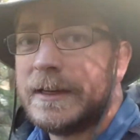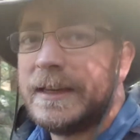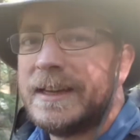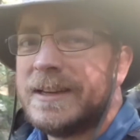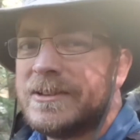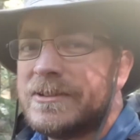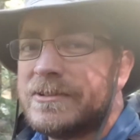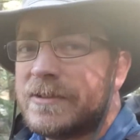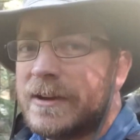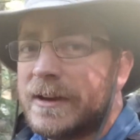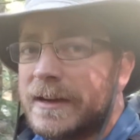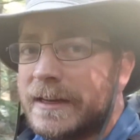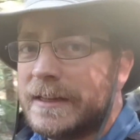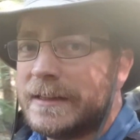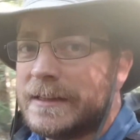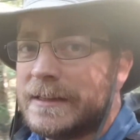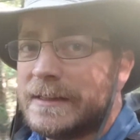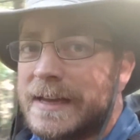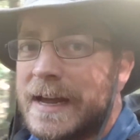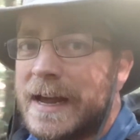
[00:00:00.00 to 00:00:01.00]
Again, just trying to get
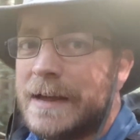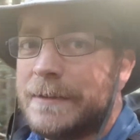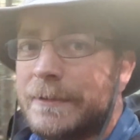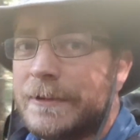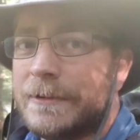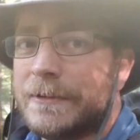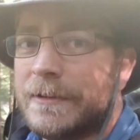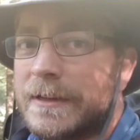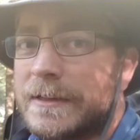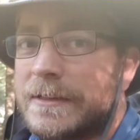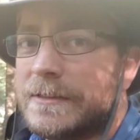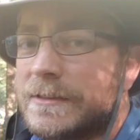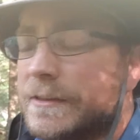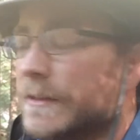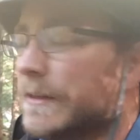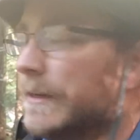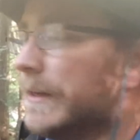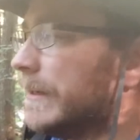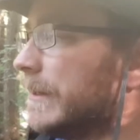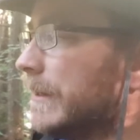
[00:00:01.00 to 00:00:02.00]
the timing right
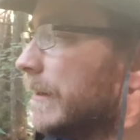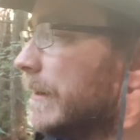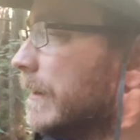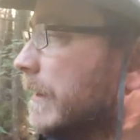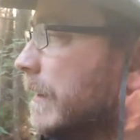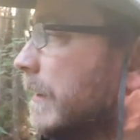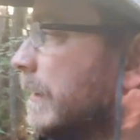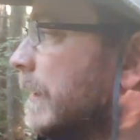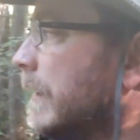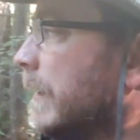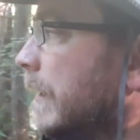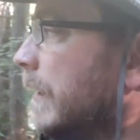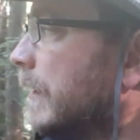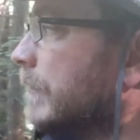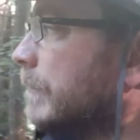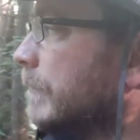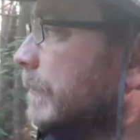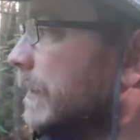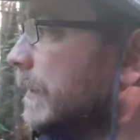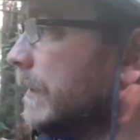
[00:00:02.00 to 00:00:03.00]
so that I can
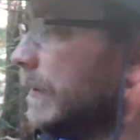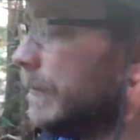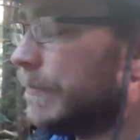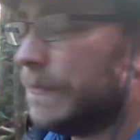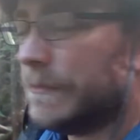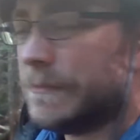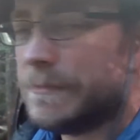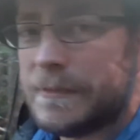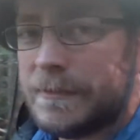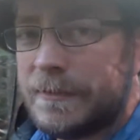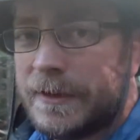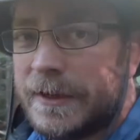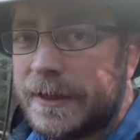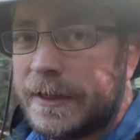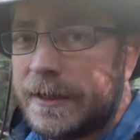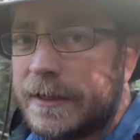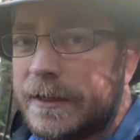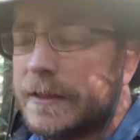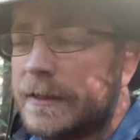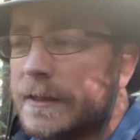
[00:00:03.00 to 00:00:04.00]
meet up with my
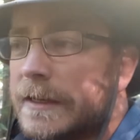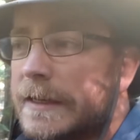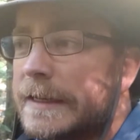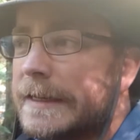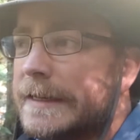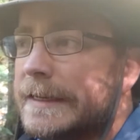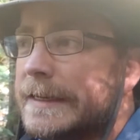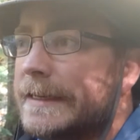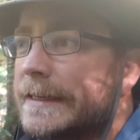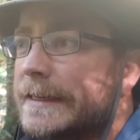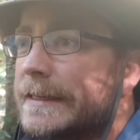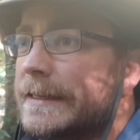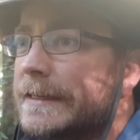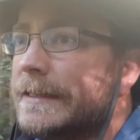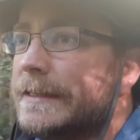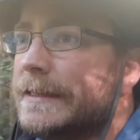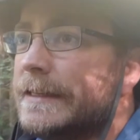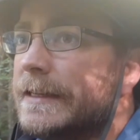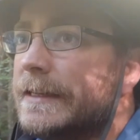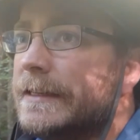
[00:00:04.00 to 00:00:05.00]
buddy
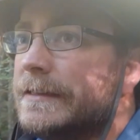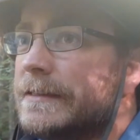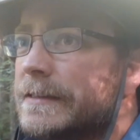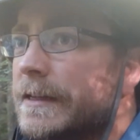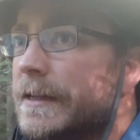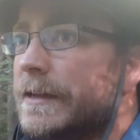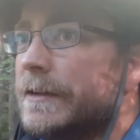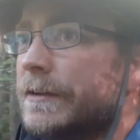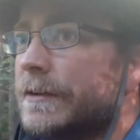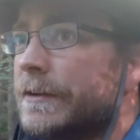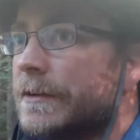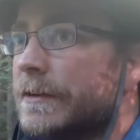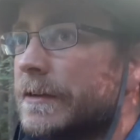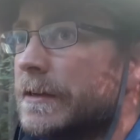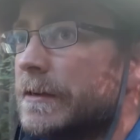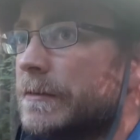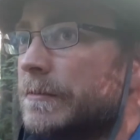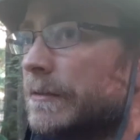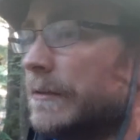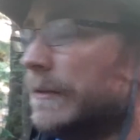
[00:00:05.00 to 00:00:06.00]
in town here in a
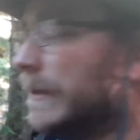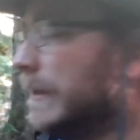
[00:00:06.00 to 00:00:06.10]
couple of